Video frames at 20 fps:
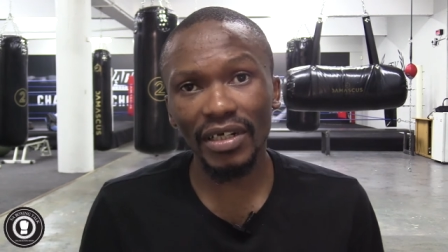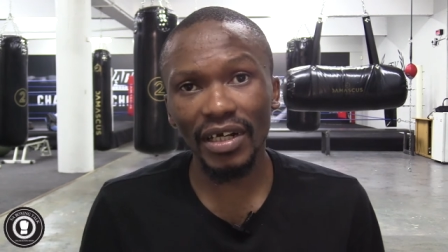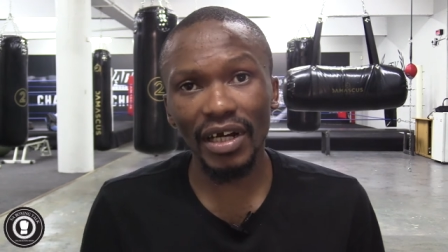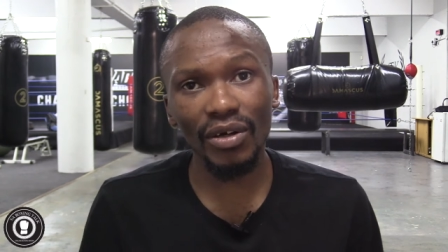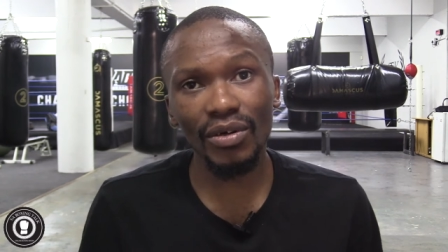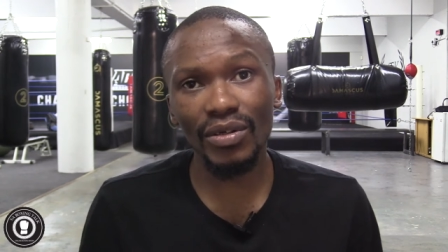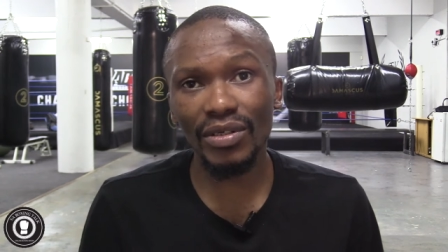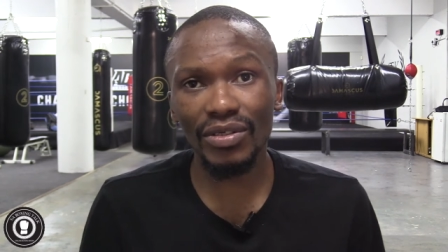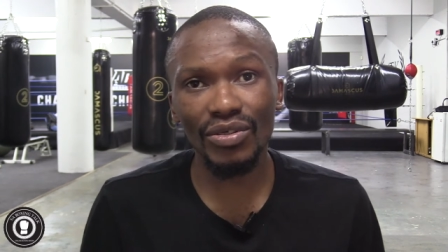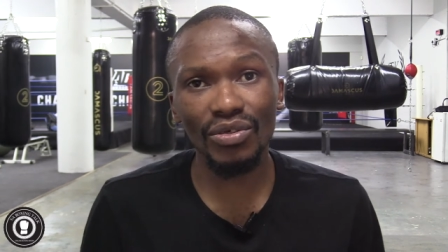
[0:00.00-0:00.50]

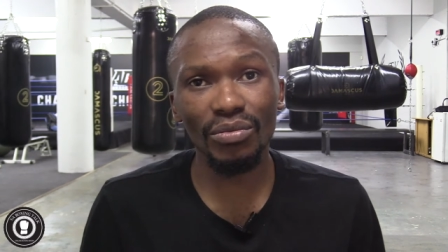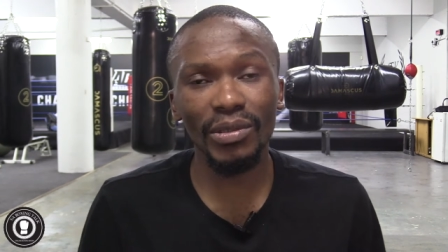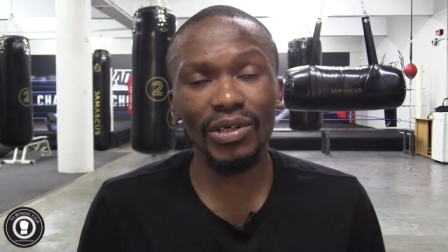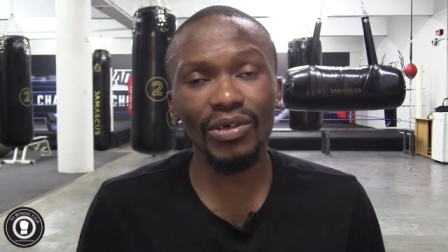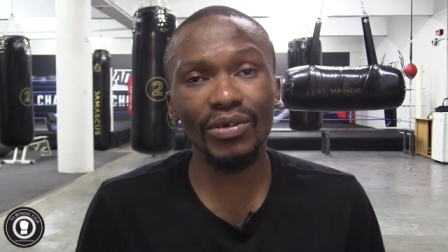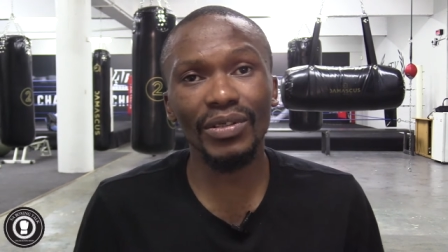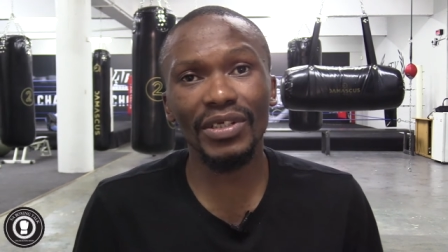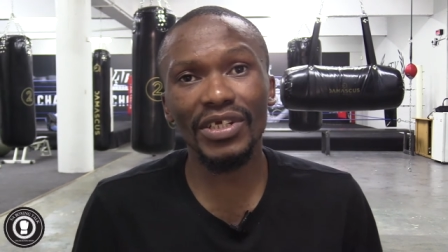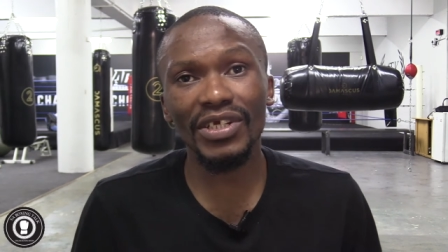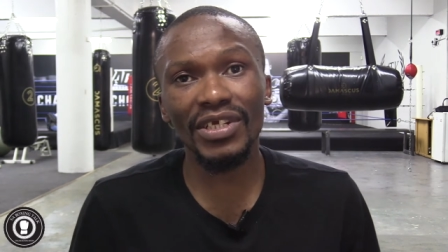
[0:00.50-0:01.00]
according to my
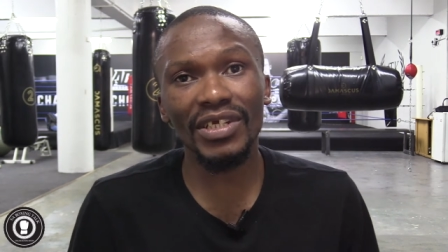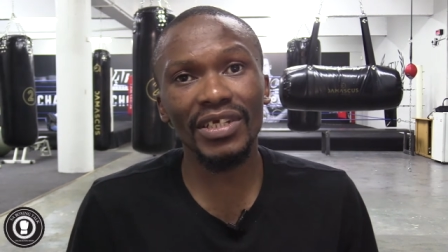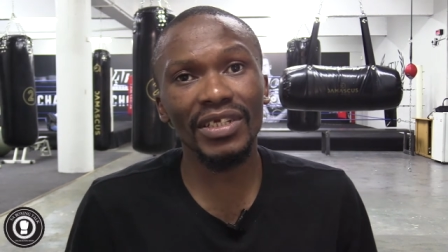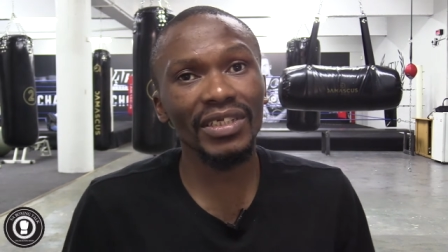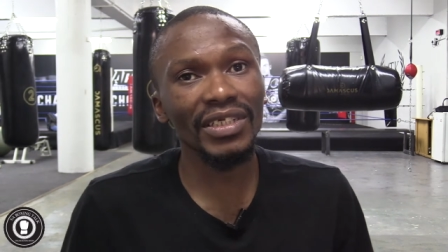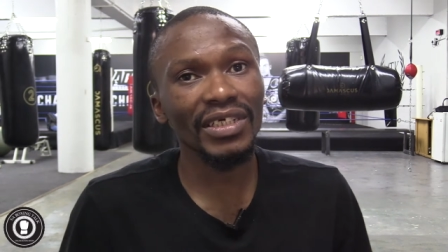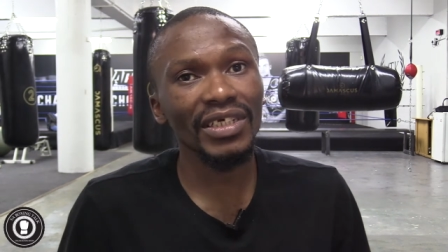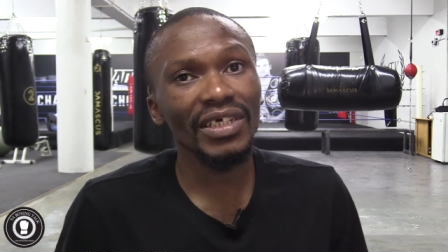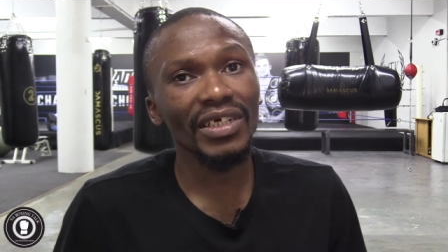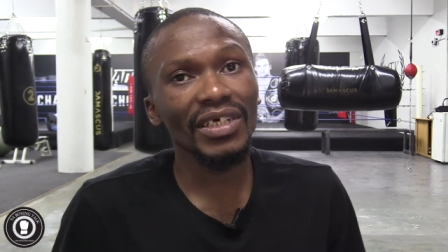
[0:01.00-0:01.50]

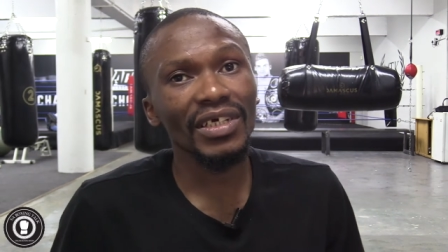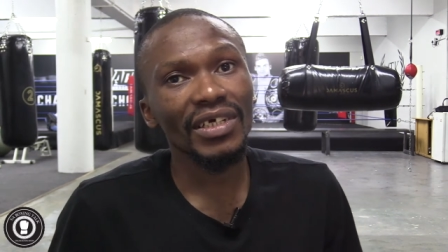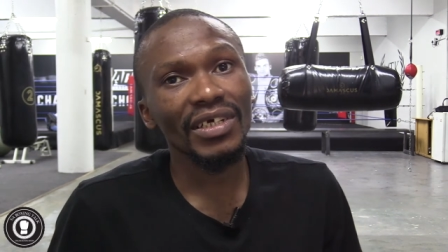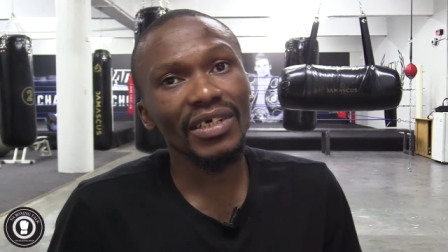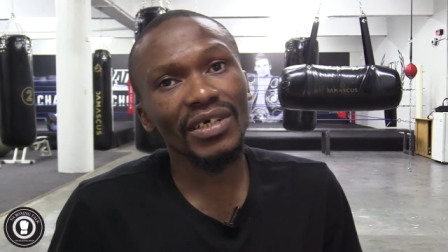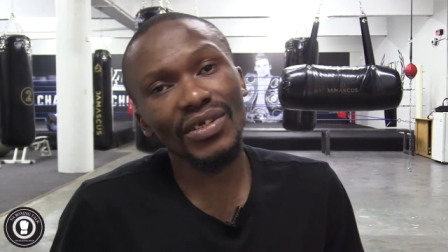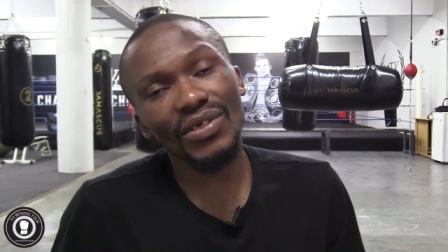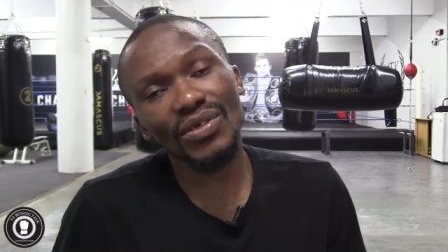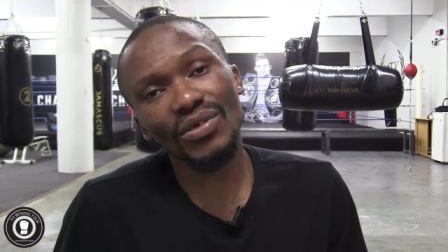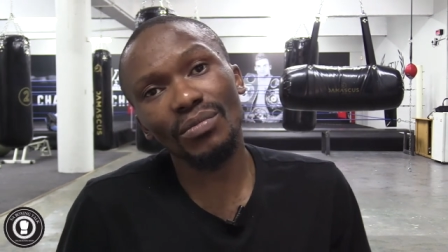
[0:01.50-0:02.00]
condition,
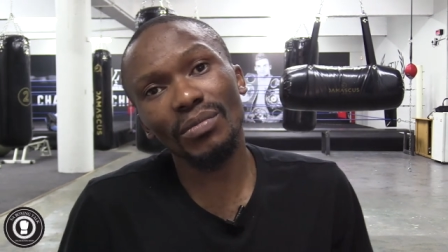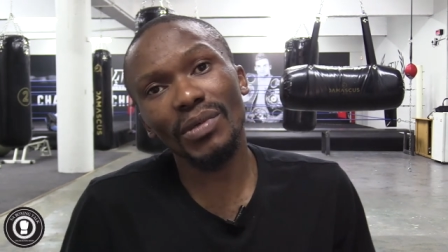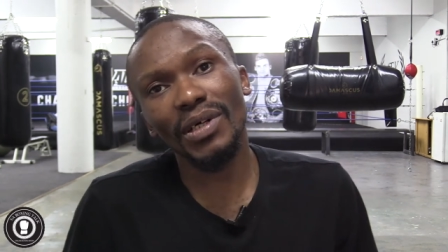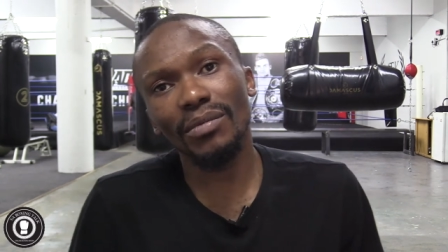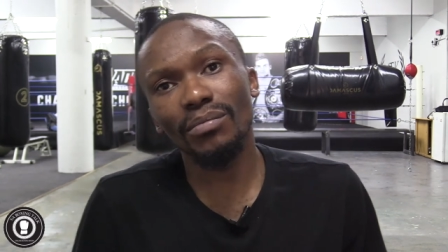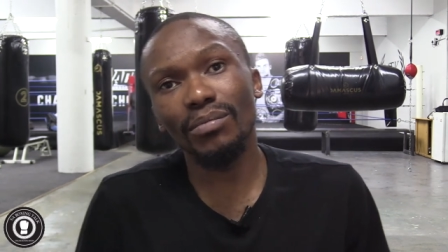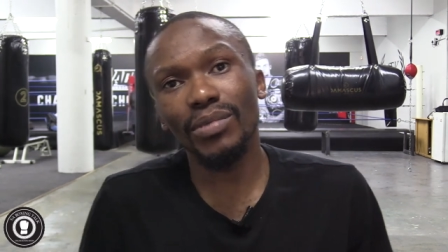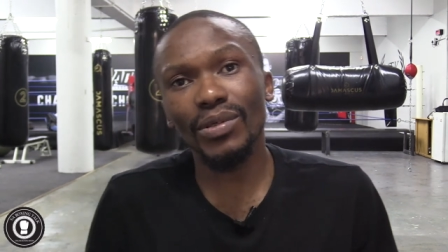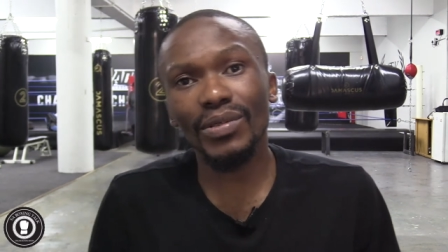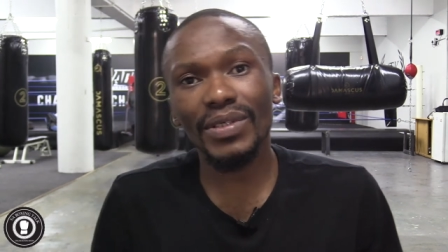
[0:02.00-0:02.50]
into
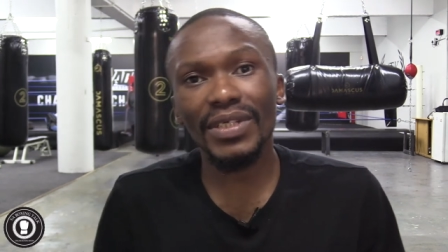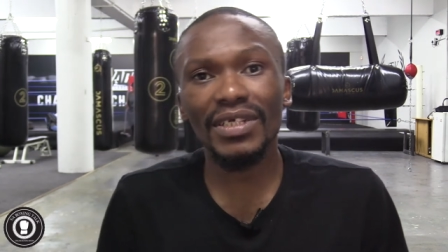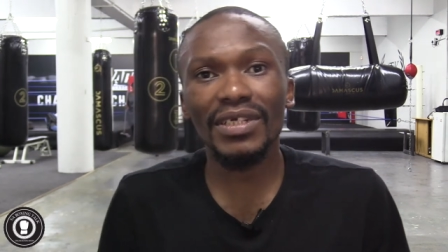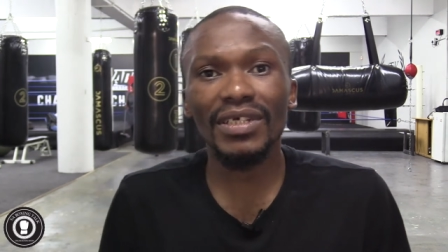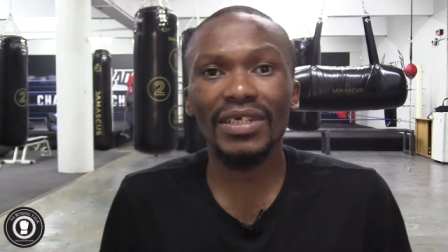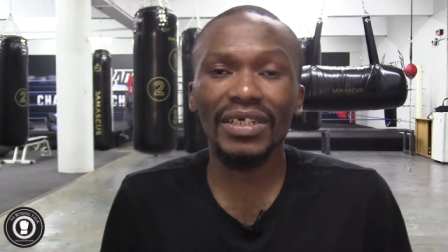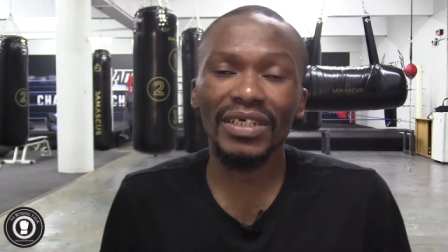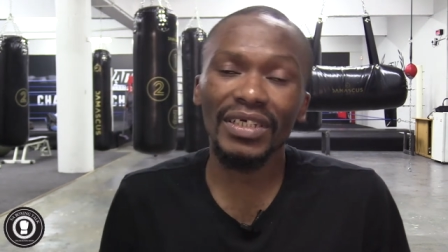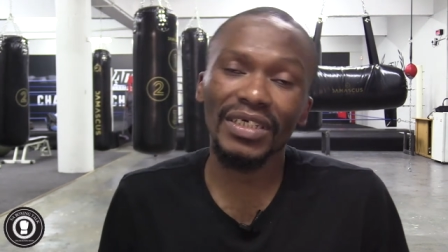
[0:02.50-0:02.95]
my body.